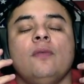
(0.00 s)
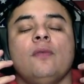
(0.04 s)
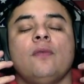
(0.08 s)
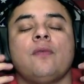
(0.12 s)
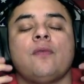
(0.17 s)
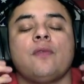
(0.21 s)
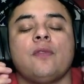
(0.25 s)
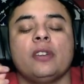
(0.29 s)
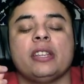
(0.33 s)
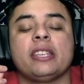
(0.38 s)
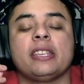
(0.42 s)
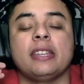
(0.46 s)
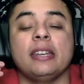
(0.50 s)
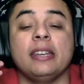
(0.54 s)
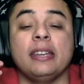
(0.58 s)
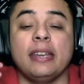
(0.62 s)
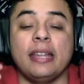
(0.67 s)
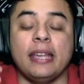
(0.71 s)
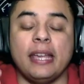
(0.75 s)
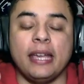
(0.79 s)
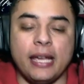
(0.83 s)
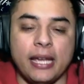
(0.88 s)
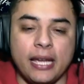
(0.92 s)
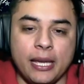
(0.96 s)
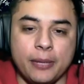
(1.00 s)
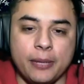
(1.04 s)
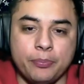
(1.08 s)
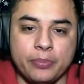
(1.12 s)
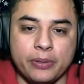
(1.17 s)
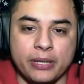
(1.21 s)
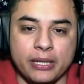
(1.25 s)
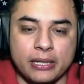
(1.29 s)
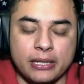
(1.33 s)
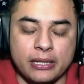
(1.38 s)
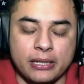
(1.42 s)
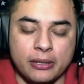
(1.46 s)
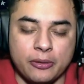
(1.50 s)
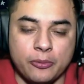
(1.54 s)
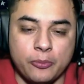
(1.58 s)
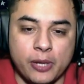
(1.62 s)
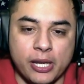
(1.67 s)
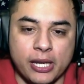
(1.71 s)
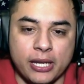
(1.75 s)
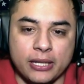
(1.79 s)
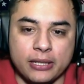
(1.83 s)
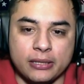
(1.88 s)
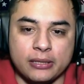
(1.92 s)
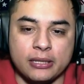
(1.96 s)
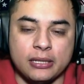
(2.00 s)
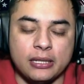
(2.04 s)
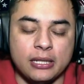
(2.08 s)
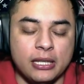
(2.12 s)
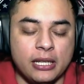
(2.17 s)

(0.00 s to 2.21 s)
freaking epic, man,